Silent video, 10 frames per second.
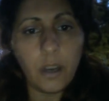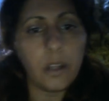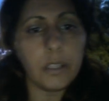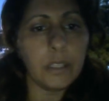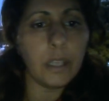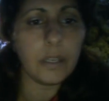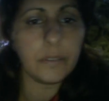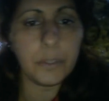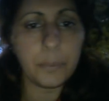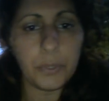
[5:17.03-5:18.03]
All
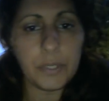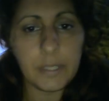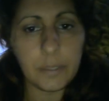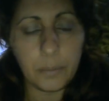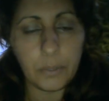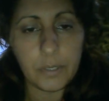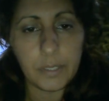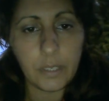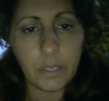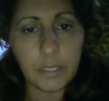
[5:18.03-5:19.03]
of the
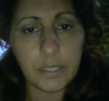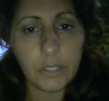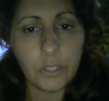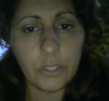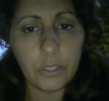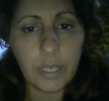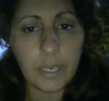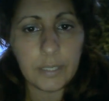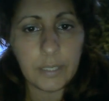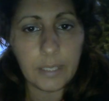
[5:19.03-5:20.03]
principles are eternal
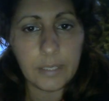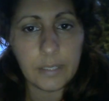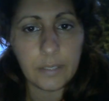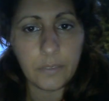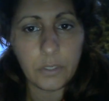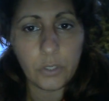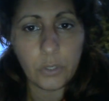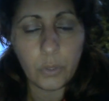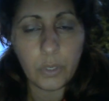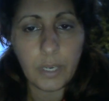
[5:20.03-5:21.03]
guidelines of the
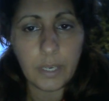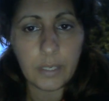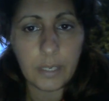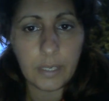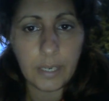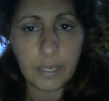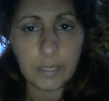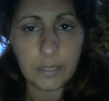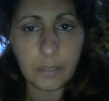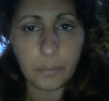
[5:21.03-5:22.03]
Soka
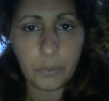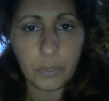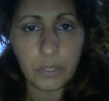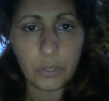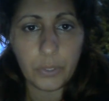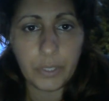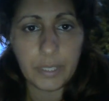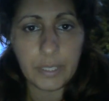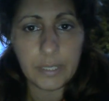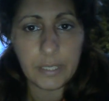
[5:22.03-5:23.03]
Gakkai, the Buddhist
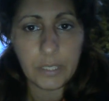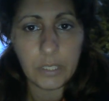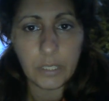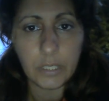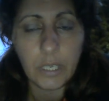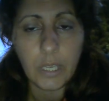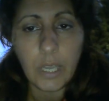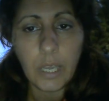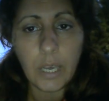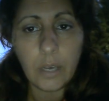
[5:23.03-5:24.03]
organization,
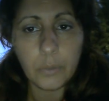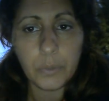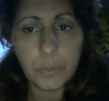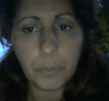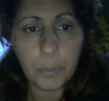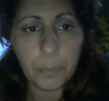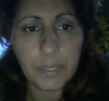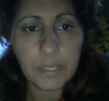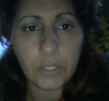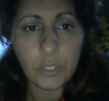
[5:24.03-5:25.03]
whose
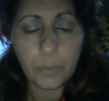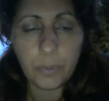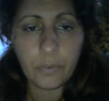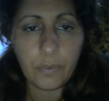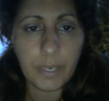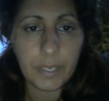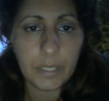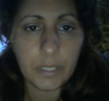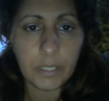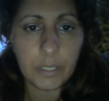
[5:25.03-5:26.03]
purpose is to provide
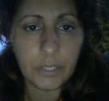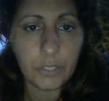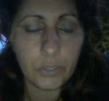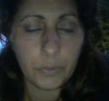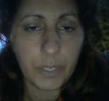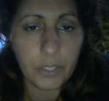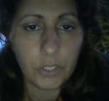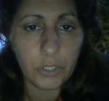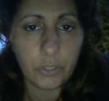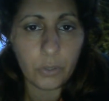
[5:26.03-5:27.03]
a clear
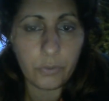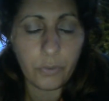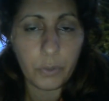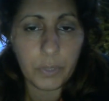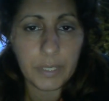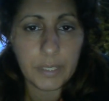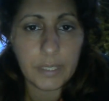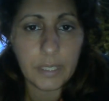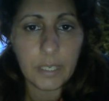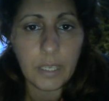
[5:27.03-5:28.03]
direction or focus